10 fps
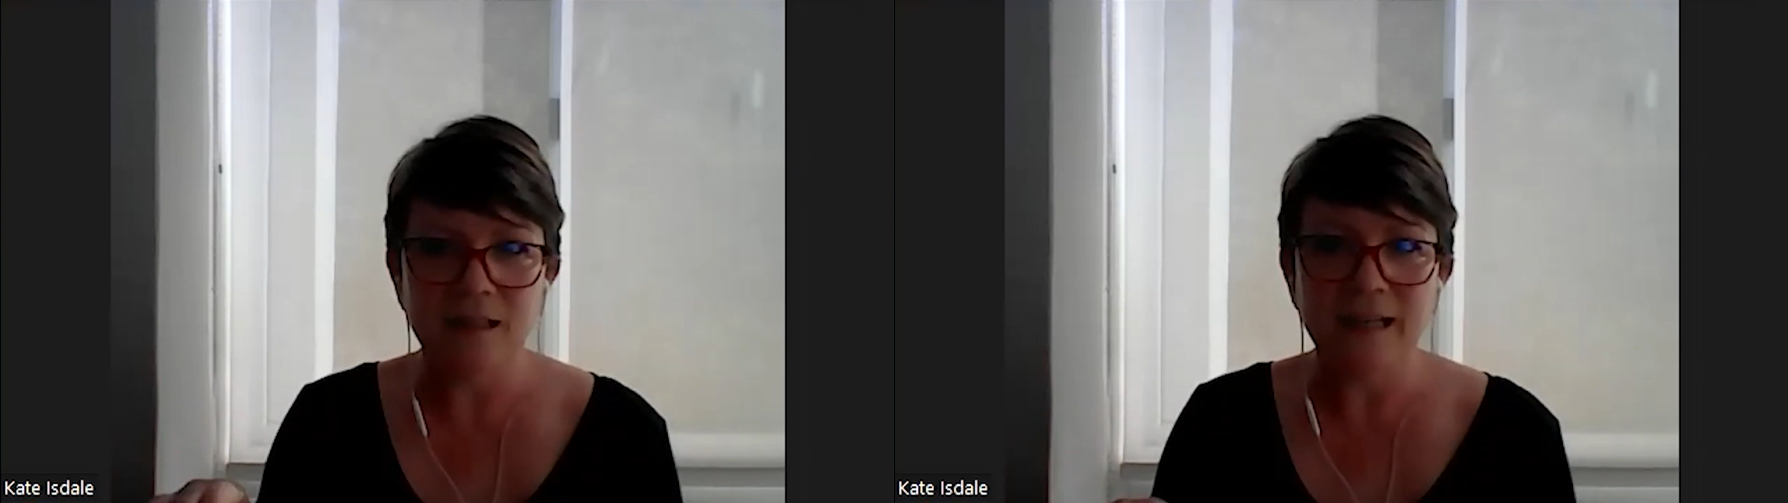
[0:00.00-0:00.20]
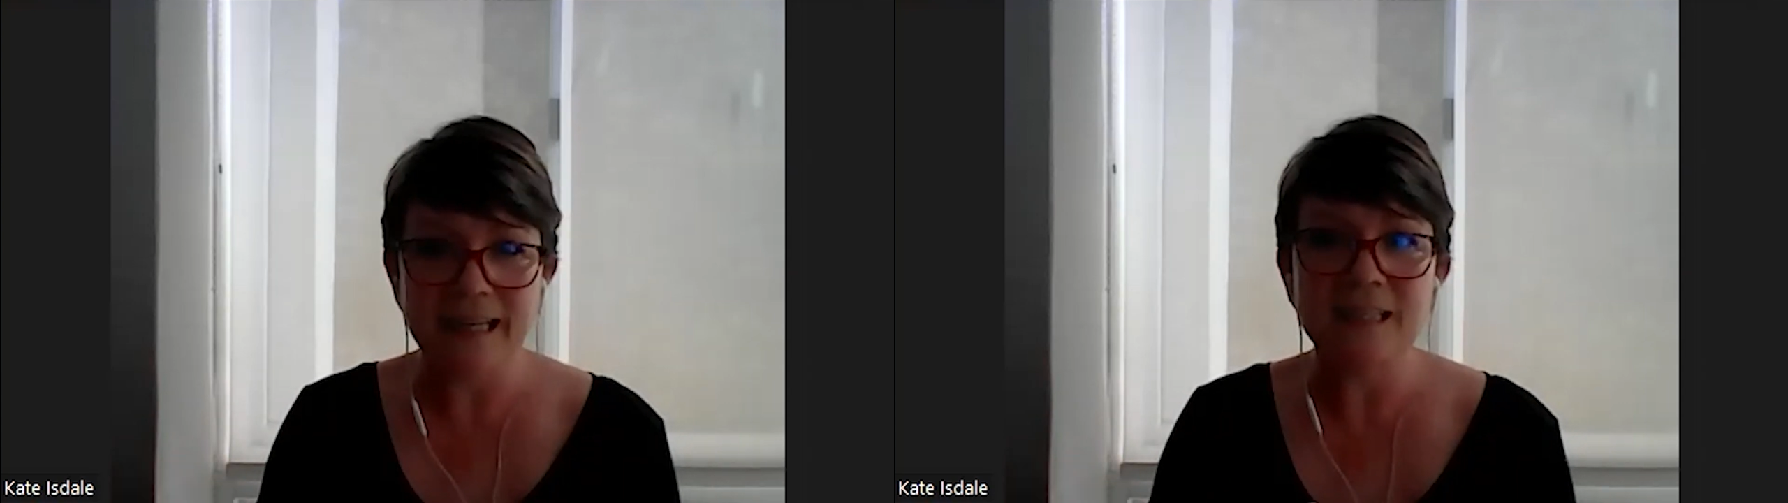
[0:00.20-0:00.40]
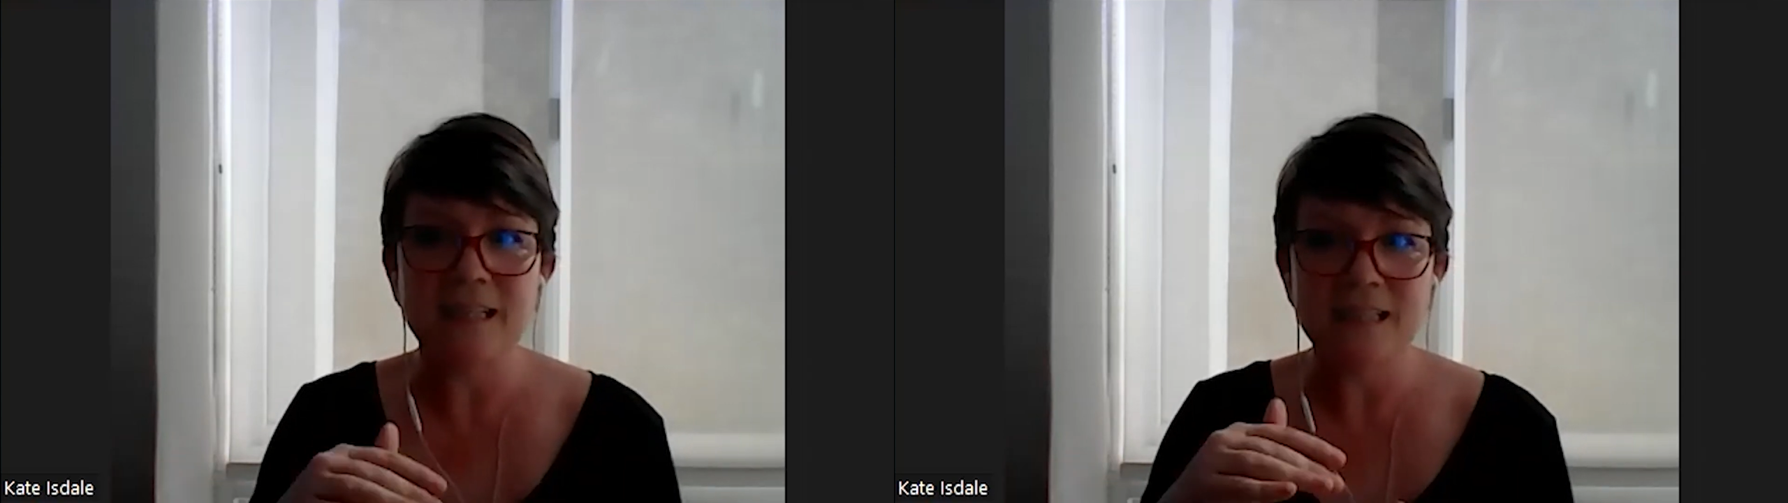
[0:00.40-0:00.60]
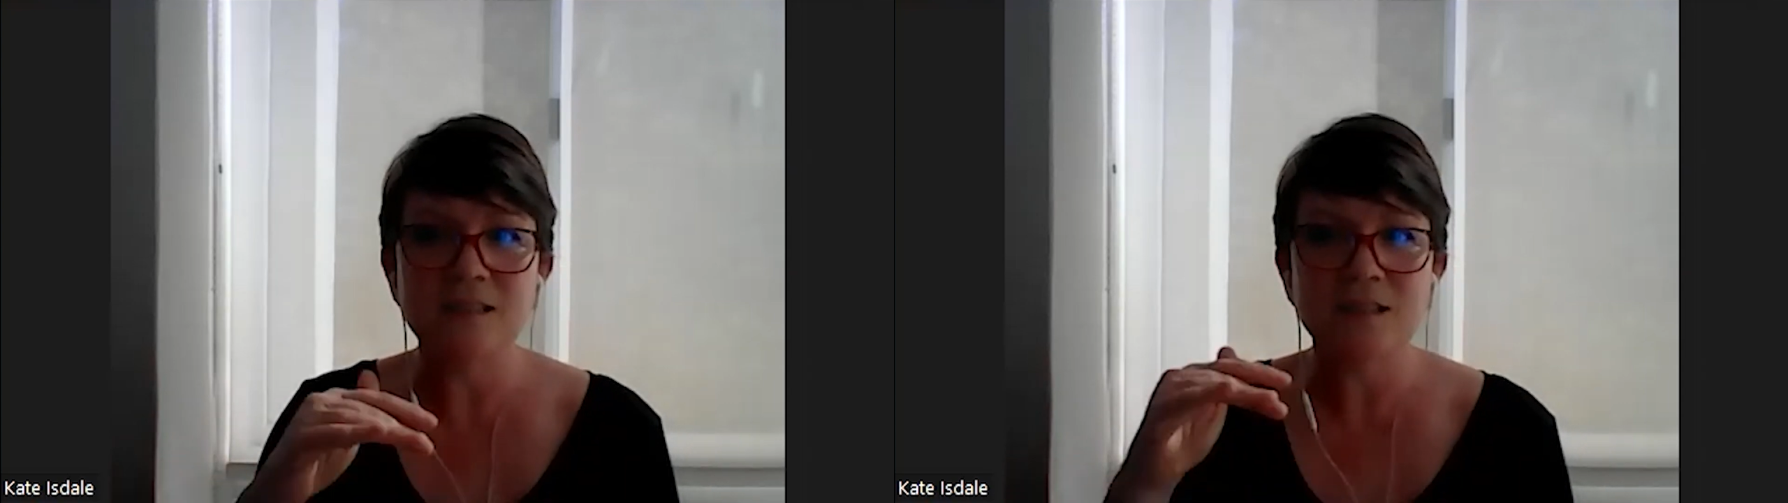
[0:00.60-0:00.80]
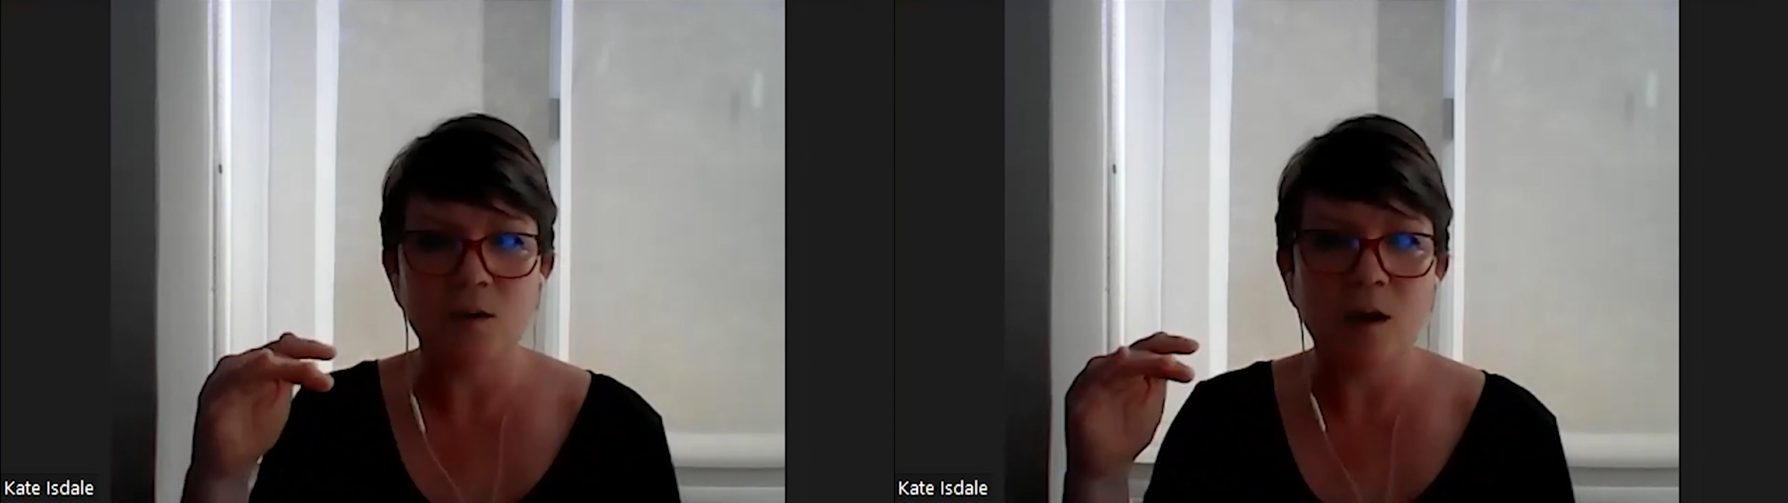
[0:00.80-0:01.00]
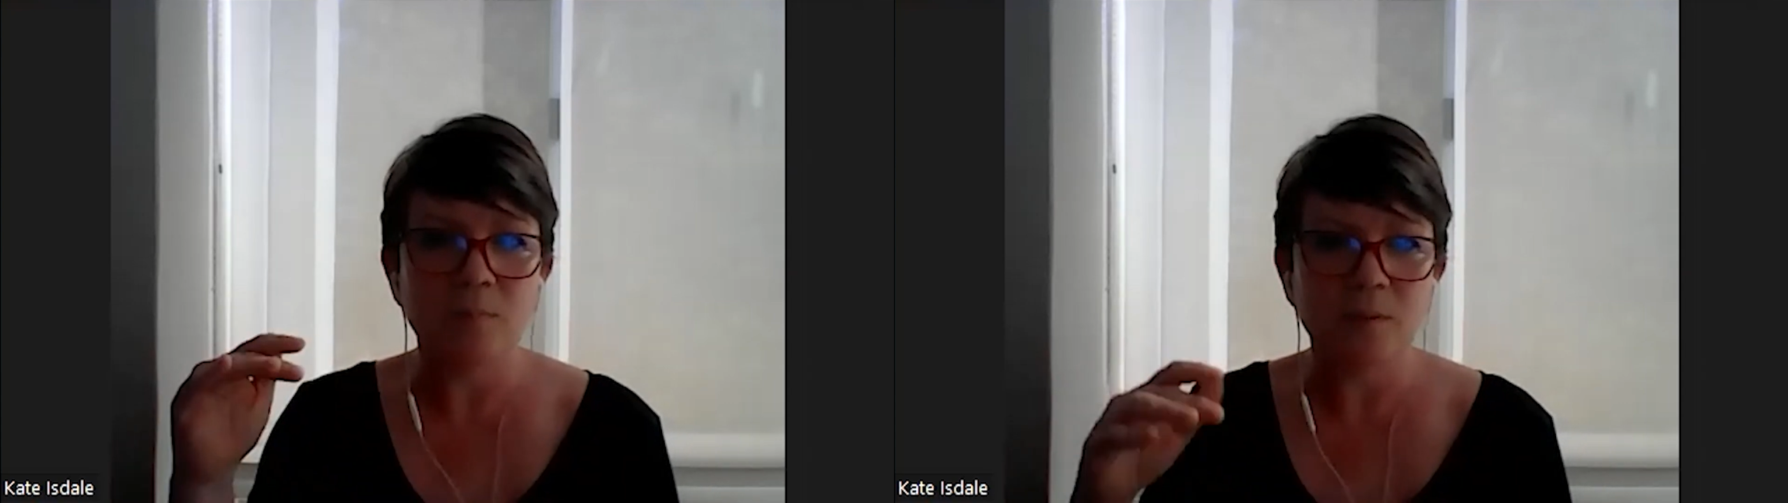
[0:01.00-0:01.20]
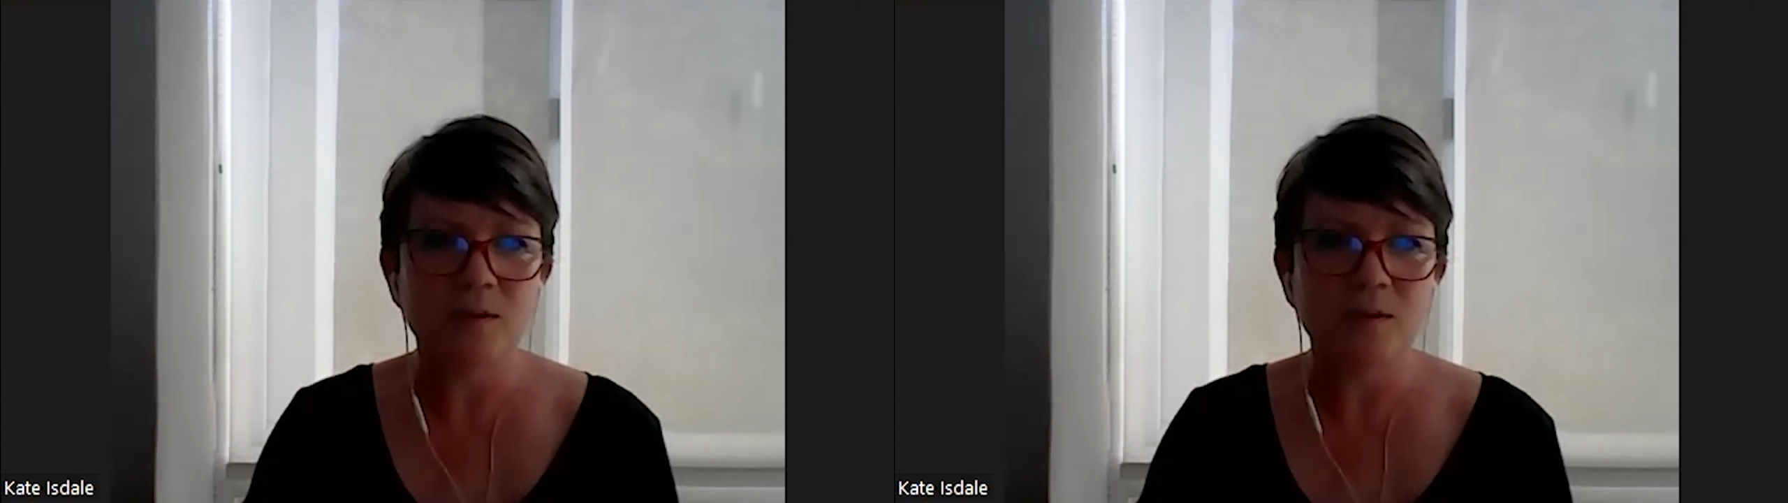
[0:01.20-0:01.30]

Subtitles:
It does go up